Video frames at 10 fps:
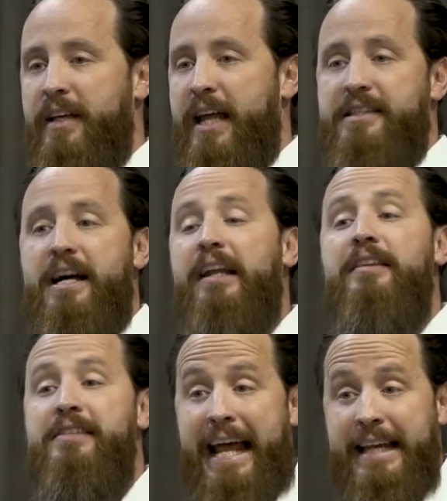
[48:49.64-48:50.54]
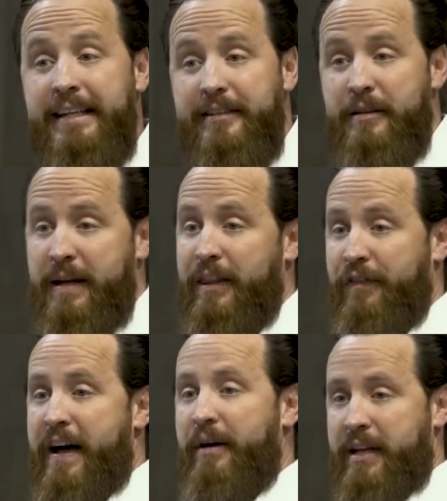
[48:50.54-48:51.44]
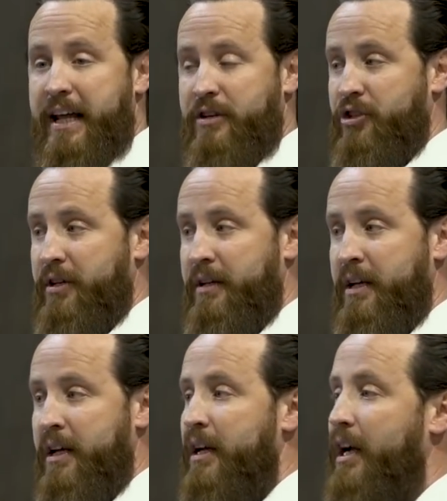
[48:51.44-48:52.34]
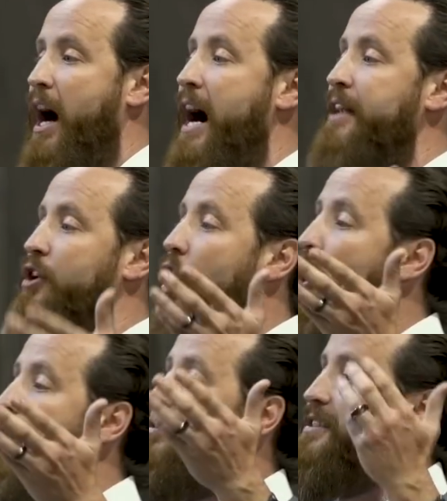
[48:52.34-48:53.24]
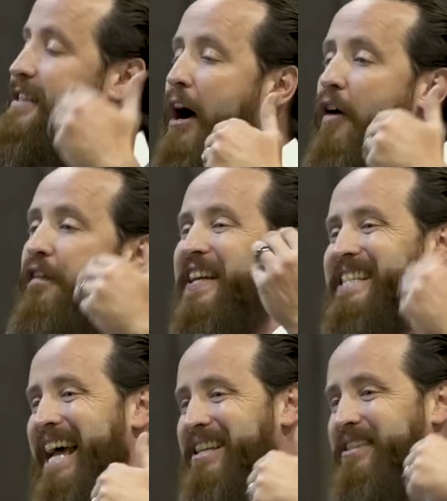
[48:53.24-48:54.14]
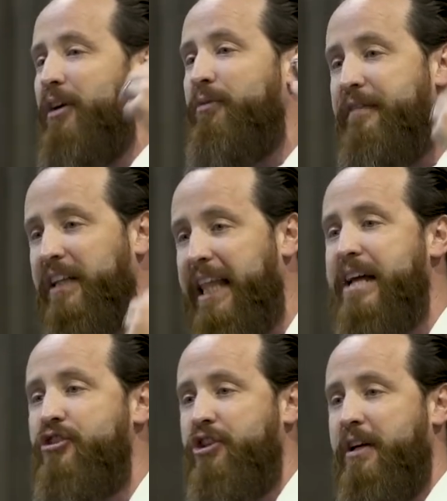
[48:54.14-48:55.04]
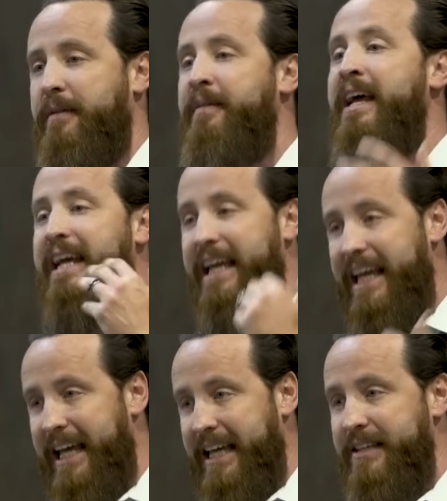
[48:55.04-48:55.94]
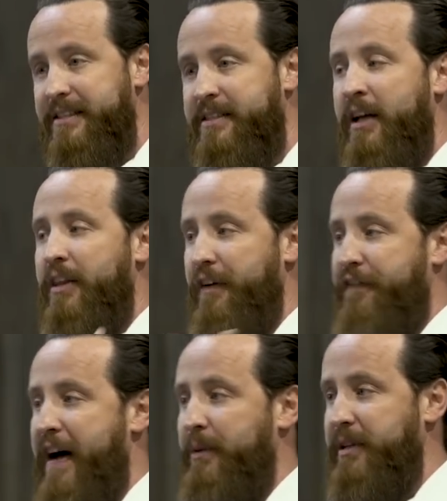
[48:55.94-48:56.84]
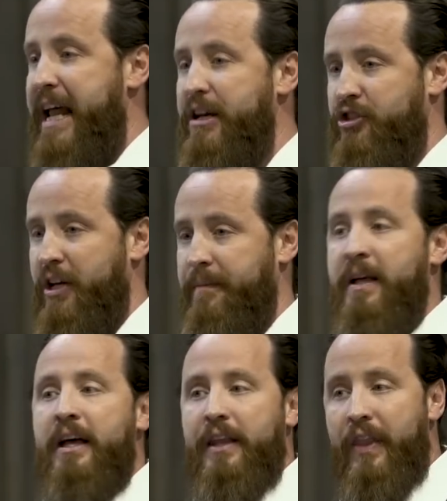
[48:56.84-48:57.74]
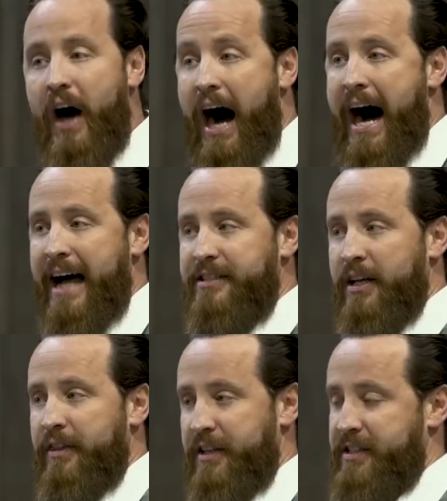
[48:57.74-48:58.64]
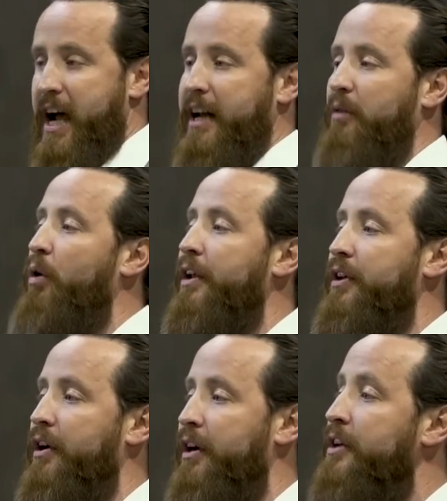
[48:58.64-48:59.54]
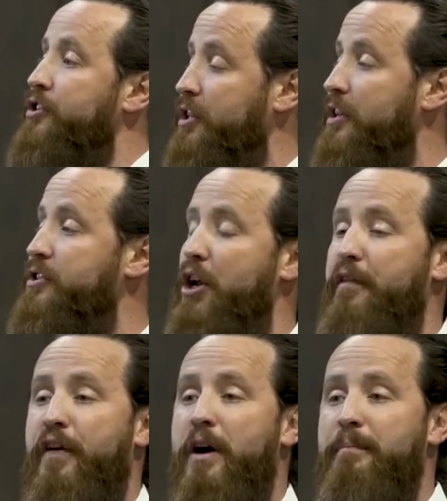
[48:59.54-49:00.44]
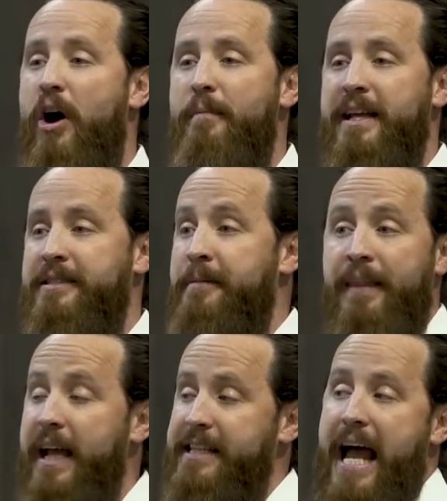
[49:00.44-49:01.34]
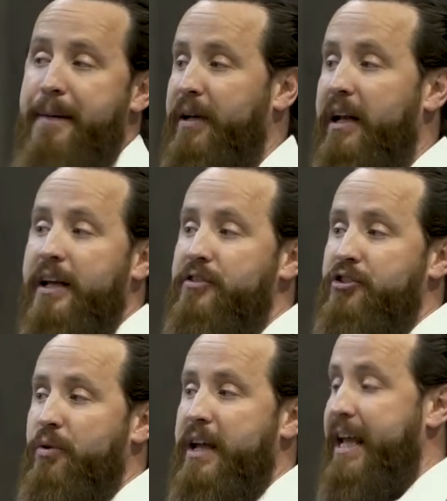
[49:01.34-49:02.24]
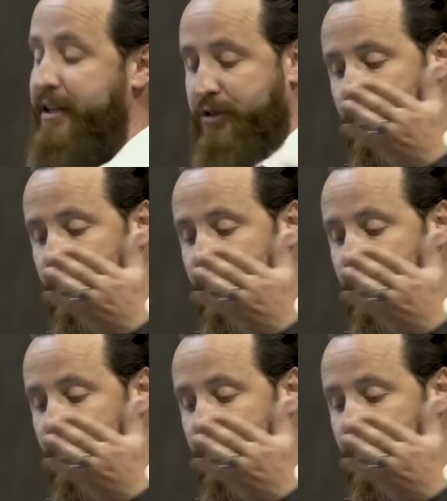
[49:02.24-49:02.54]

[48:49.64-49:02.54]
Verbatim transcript: It's not intended to be the foundation. God's own self-attesting revelation is the foundation, not the sign and wonder. Just consider for a moment, it's happened in history. It's